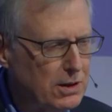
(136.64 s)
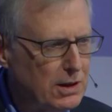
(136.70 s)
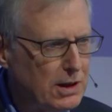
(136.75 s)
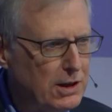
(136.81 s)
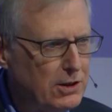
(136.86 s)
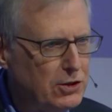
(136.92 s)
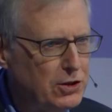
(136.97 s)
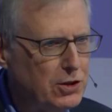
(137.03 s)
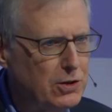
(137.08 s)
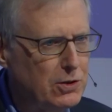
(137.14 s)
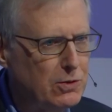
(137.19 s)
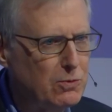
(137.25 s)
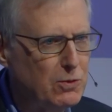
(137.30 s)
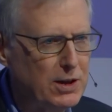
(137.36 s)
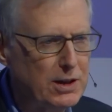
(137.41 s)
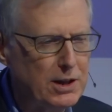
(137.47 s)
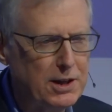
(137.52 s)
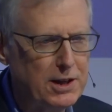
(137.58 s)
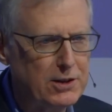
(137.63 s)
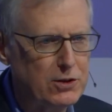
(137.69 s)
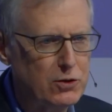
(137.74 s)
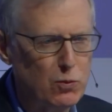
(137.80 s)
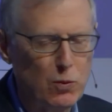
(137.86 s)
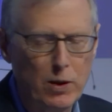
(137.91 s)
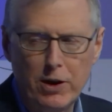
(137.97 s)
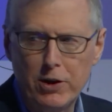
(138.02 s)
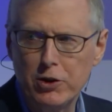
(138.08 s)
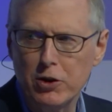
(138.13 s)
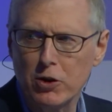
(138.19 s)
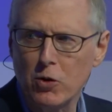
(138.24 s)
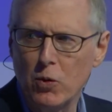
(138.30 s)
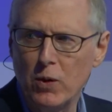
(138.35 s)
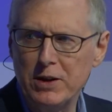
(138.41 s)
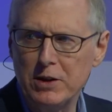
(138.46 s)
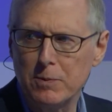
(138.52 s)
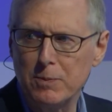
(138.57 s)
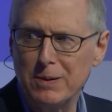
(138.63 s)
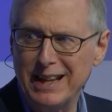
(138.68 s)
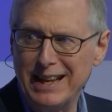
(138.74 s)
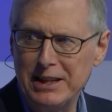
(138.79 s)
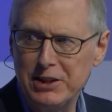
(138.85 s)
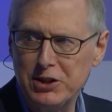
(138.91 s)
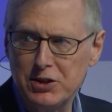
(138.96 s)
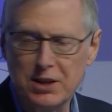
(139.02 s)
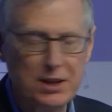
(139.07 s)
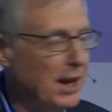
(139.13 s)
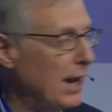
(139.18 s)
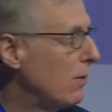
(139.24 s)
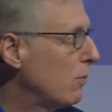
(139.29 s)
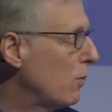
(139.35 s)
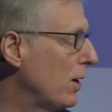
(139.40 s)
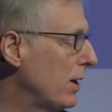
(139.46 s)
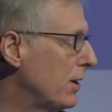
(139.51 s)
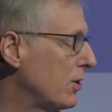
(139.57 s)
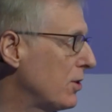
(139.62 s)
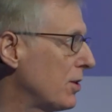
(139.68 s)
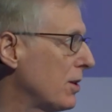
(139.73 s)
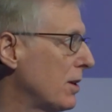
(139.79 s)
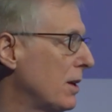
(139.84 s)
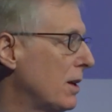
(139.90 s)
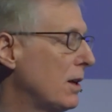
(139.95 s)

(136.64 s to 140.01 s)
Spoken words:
issue really is where you're going to place the gateways.